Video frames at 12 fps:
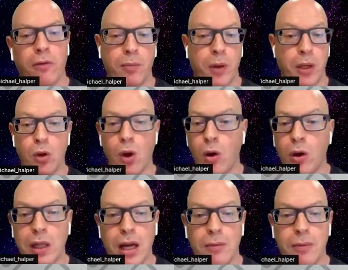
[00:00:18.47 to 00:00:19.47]
but you know a
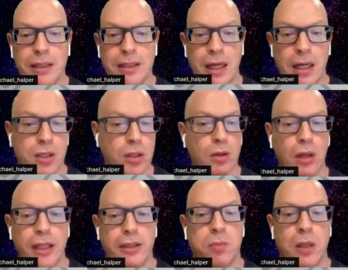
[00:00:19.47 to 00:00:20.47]
lot about tennis and you
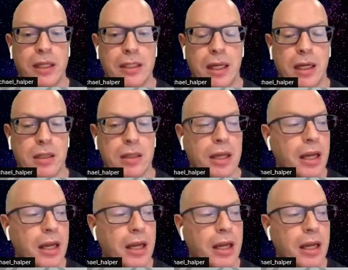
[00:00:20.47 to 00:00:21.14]
like to play tennis.